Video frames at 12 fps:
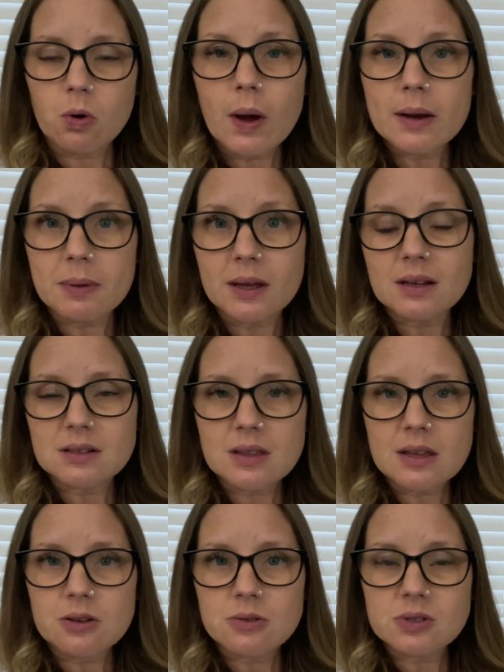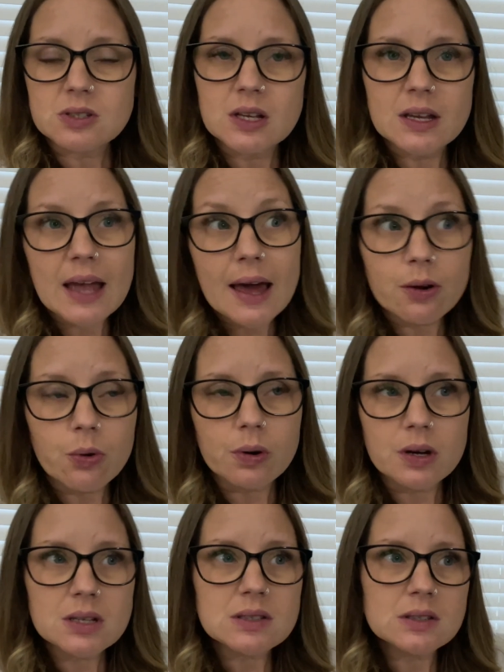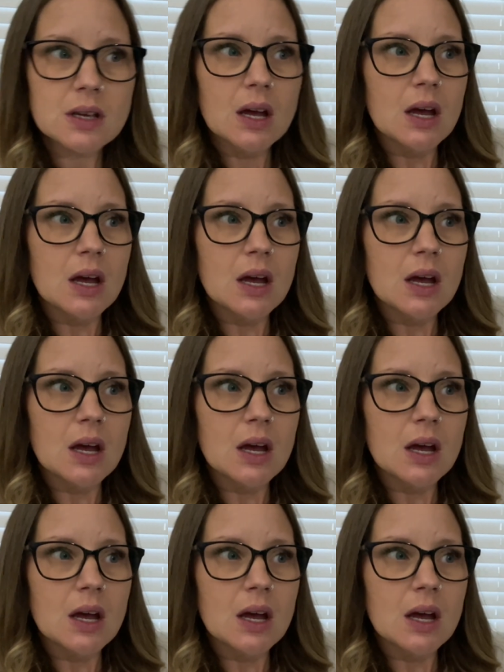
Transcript: quite a bit into those categories.